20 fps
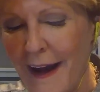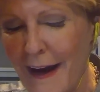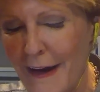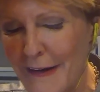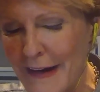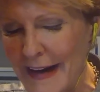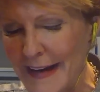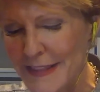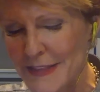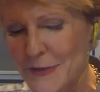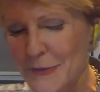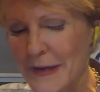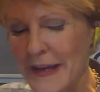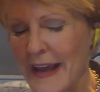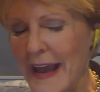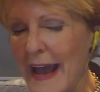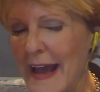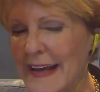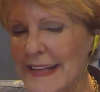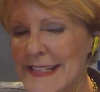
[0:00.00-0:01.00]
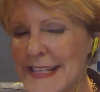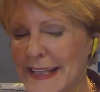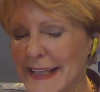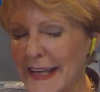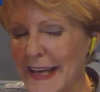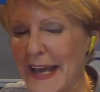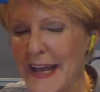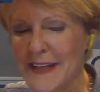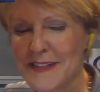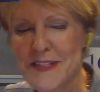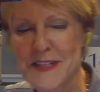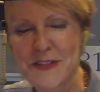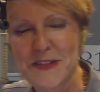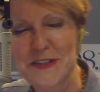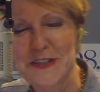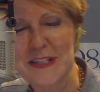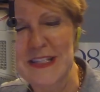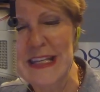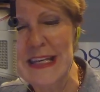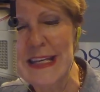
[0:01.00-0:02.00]
All right, 3 excellent
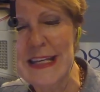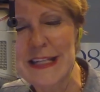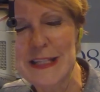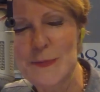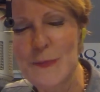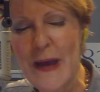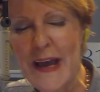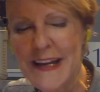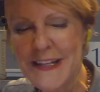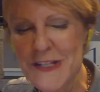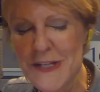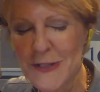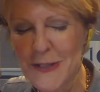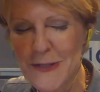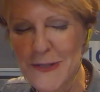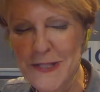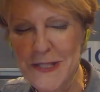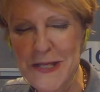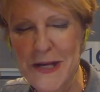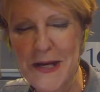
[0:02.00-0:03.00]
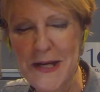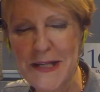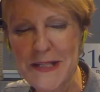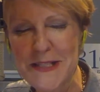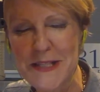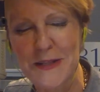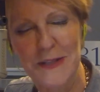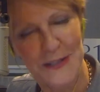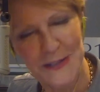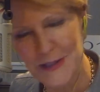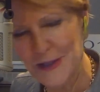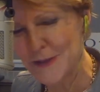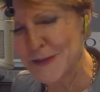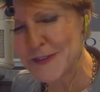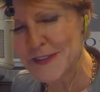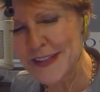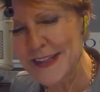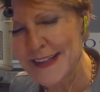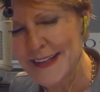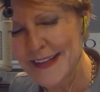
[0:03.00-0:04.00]
answers. Is Bachelor sauce
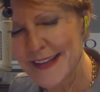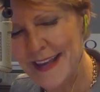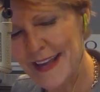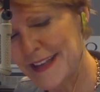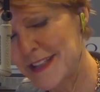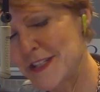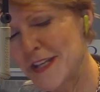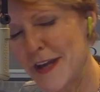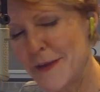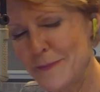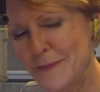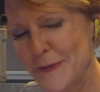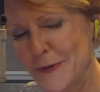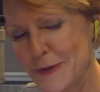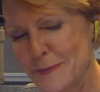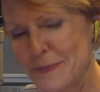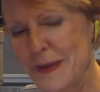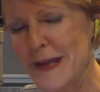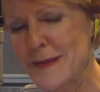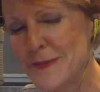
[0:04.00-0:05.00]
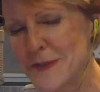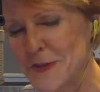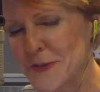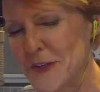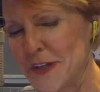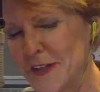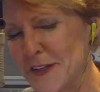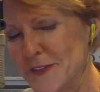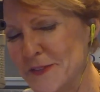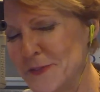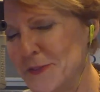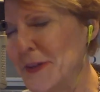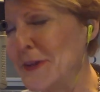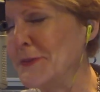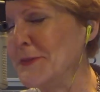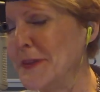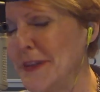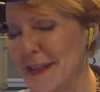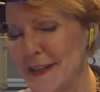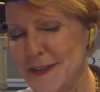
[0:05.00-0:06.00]
cologne, ketchup, or baby oil?
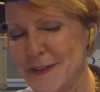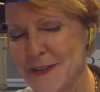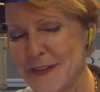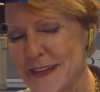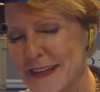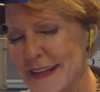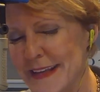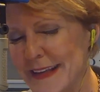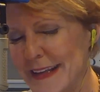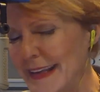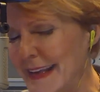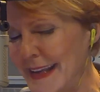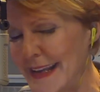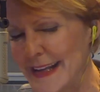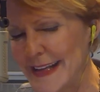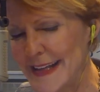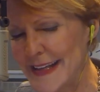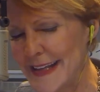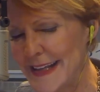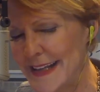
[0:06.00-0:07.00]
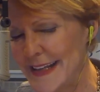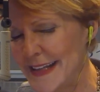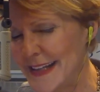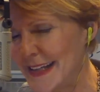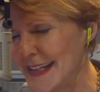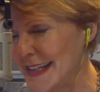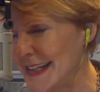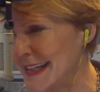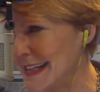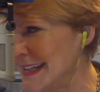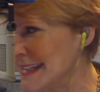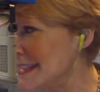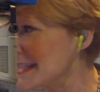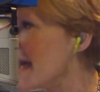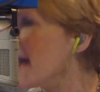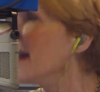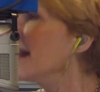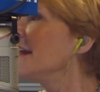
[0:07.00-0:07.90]
Well, what do you think? It's